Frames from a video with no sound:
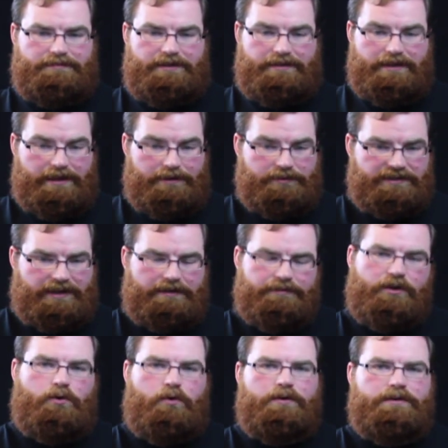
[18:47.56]
he was kind of
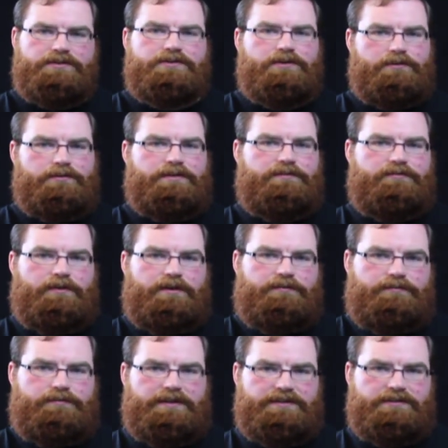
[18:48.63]
the cornerstone
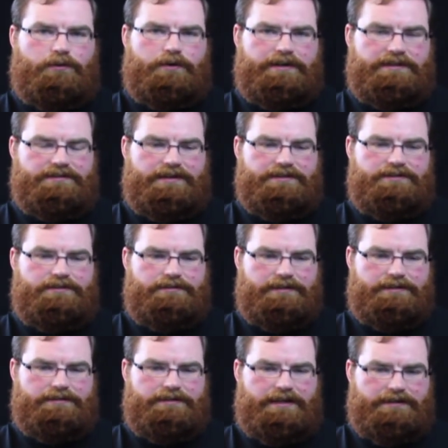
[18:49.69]
of this organization
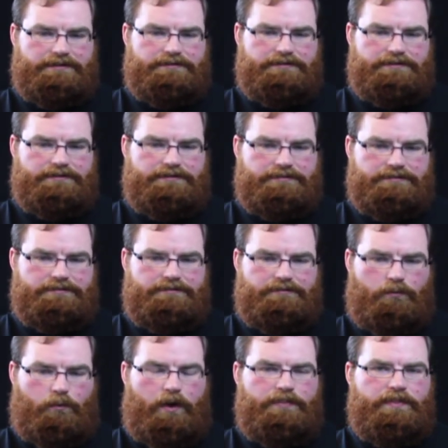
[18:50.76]
and
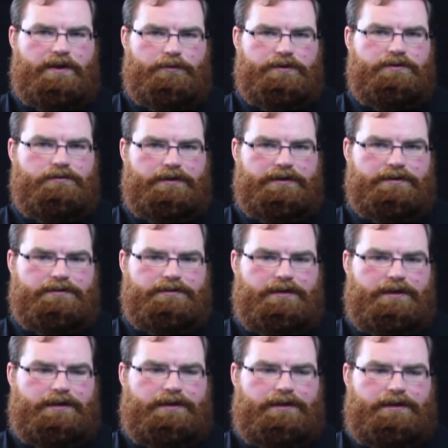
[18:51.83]
what they were doing.
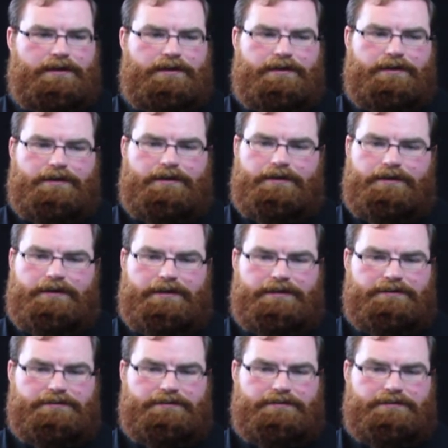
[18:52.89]

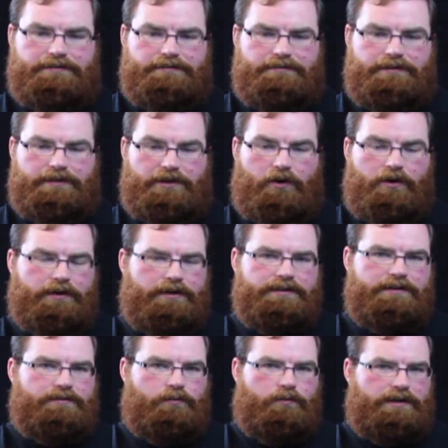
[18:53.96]
And Liara
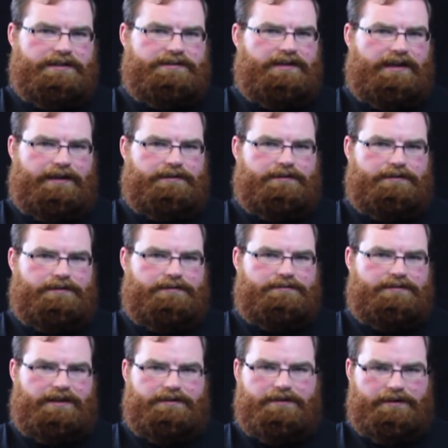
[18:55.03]
didn't want to take
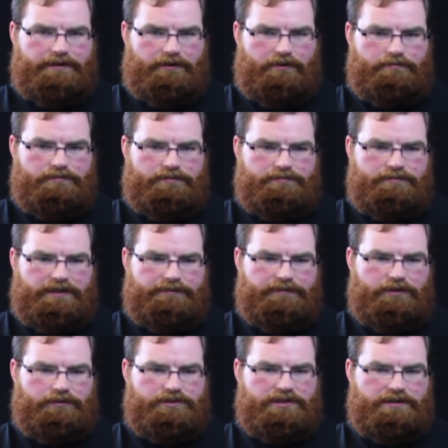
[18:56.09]
the helm, even
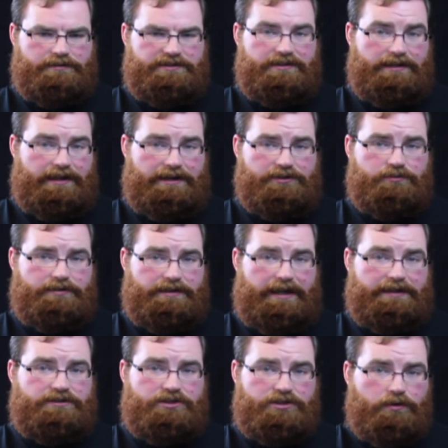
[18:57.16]
though she was the natural
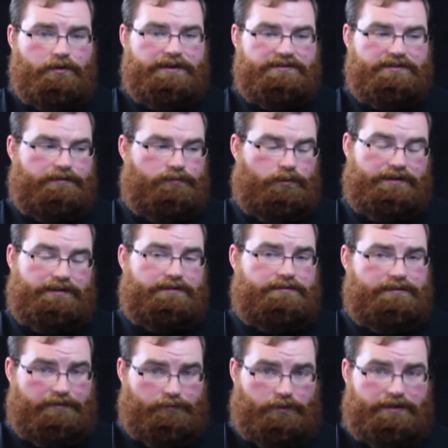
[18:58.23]
next choice. Everyone
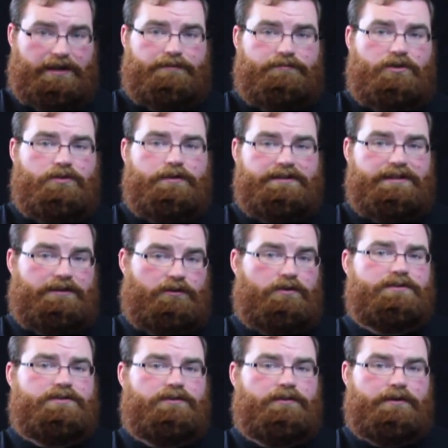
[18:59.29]
kind of knew it. They
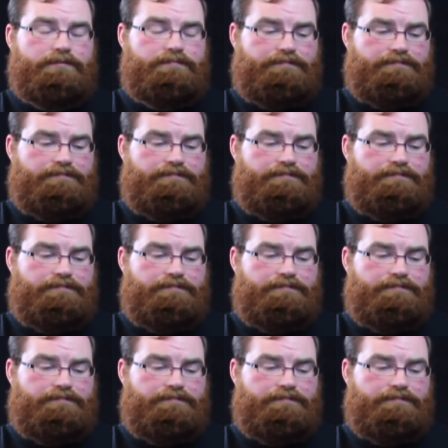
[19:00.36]
looked to her.